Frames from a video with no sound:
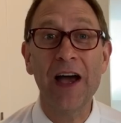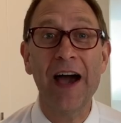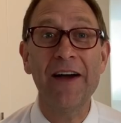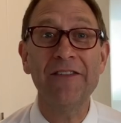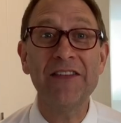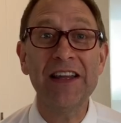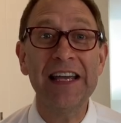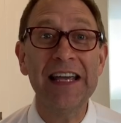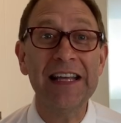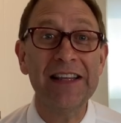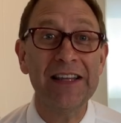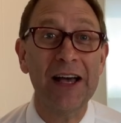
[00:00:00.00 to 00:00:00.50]
You
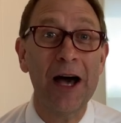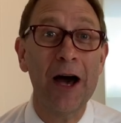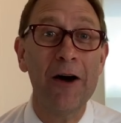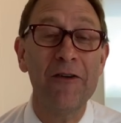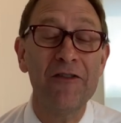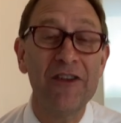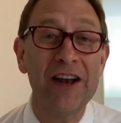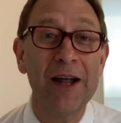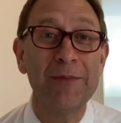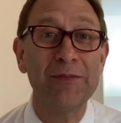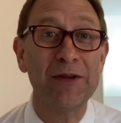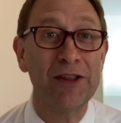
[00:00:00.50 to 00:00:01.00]
have to heat the
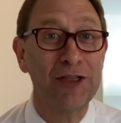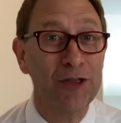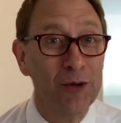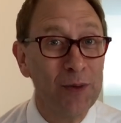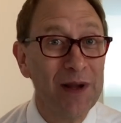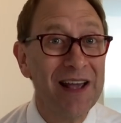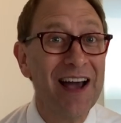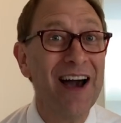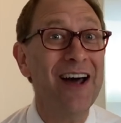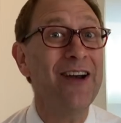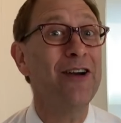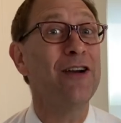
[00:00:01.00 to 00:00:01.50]
oven up to
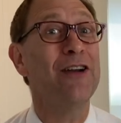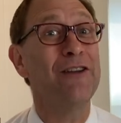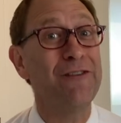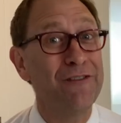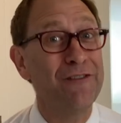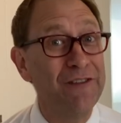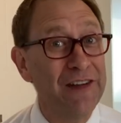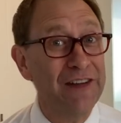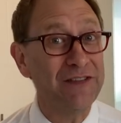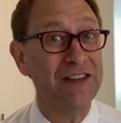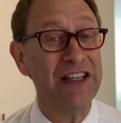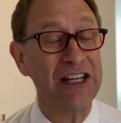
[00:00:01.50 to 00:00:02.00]

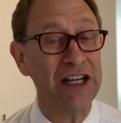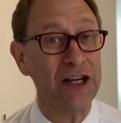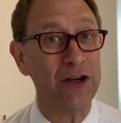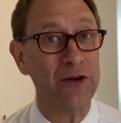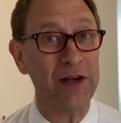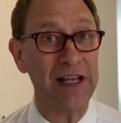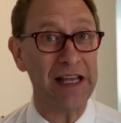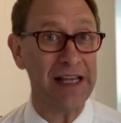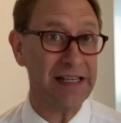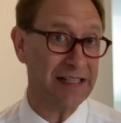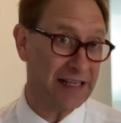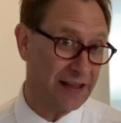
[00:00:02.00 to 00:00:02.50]
350
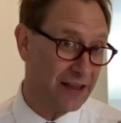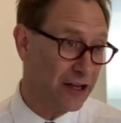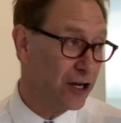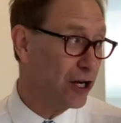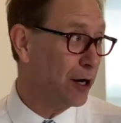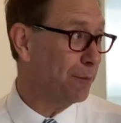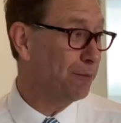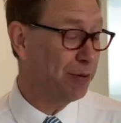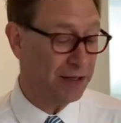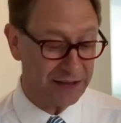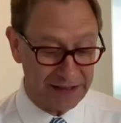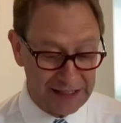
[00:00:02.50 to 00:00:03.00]
degrees and then
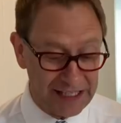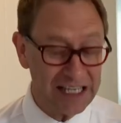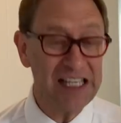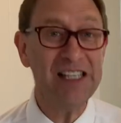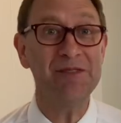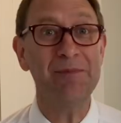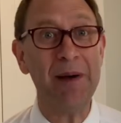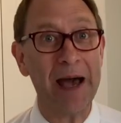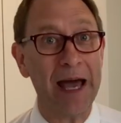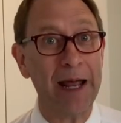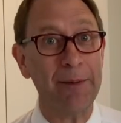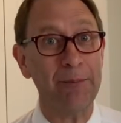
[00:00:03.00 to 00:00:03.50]
you're gonna put
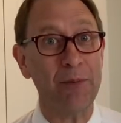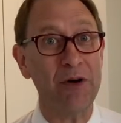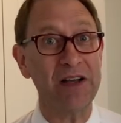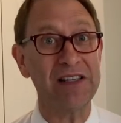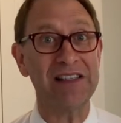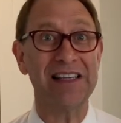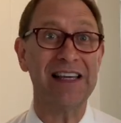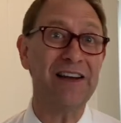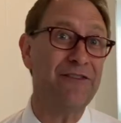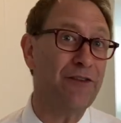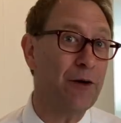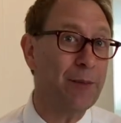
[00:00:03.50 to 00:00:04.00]
these bad
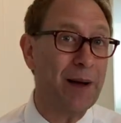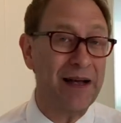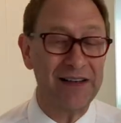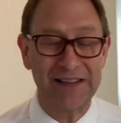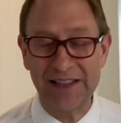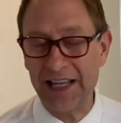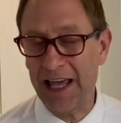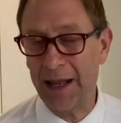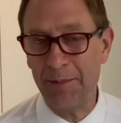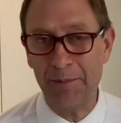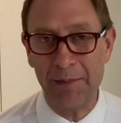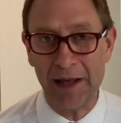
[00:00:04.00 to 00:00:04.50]
boys in for about
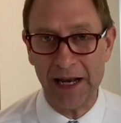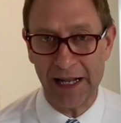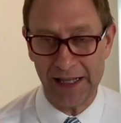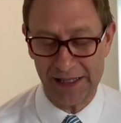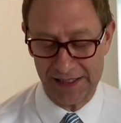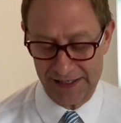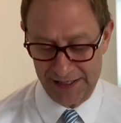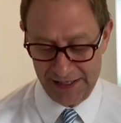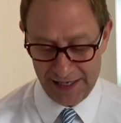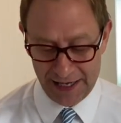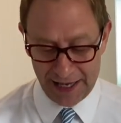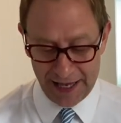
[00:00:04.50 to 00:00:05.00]
10
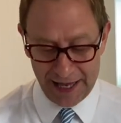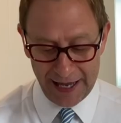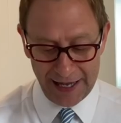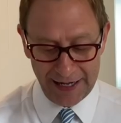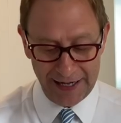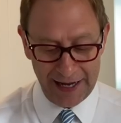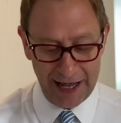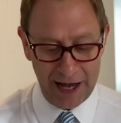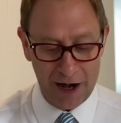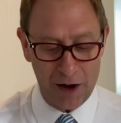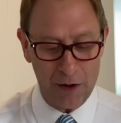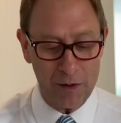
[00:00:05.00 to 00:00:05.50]
minutes.
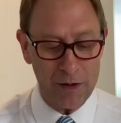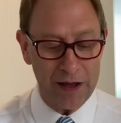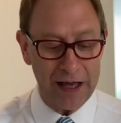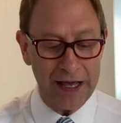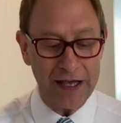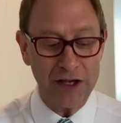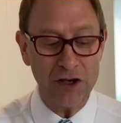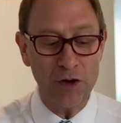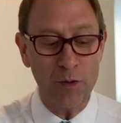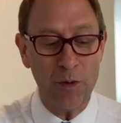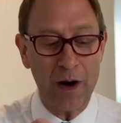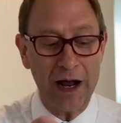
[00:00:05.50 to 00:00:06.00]

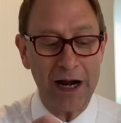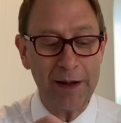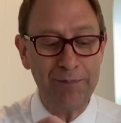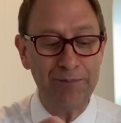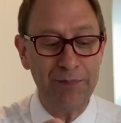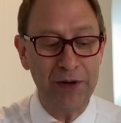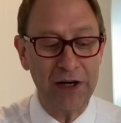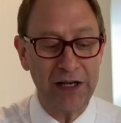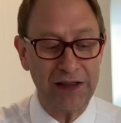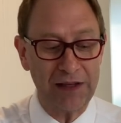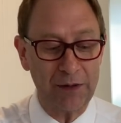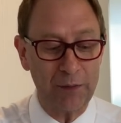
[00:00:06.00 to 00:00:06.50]
Now, you wanna
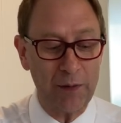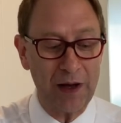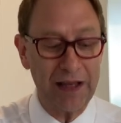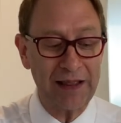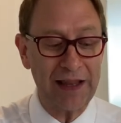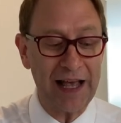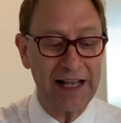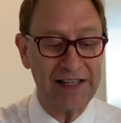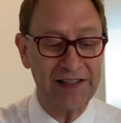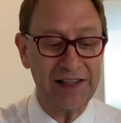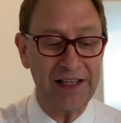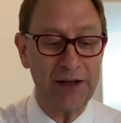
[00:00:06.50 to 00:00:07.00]
put, the one
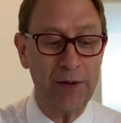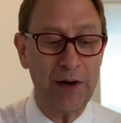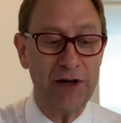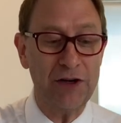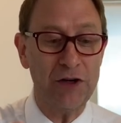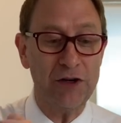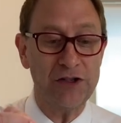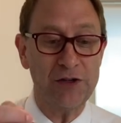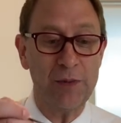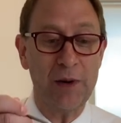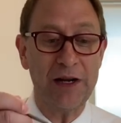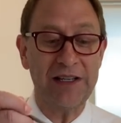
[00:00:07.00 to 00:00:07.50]
last thing you wanna
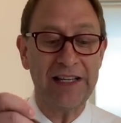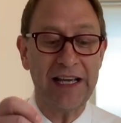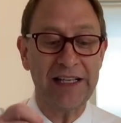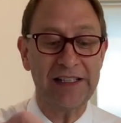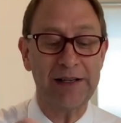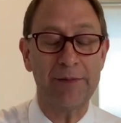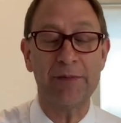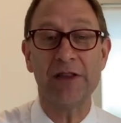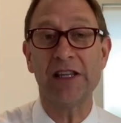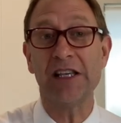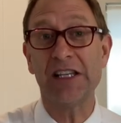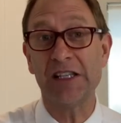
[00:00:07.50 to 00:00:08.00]
do is you wanna take
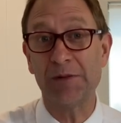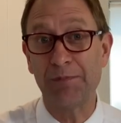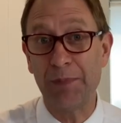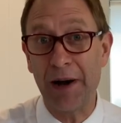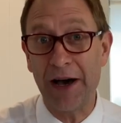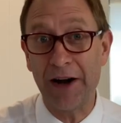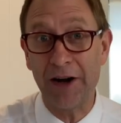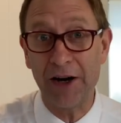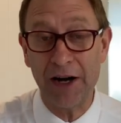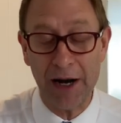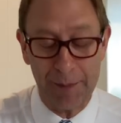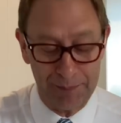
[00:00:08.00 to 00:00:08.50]
some of this
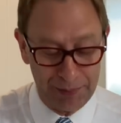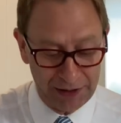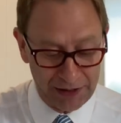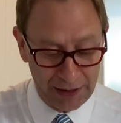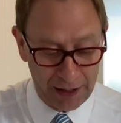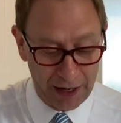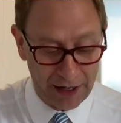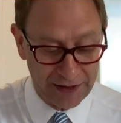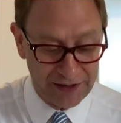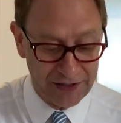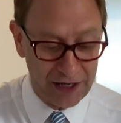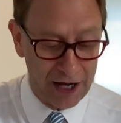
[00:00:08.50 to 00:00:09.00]
butter and put
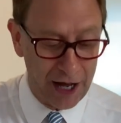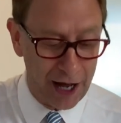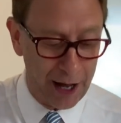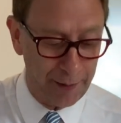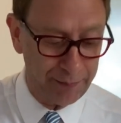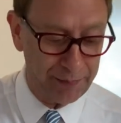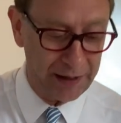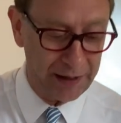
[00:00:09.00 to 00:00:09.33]
that on top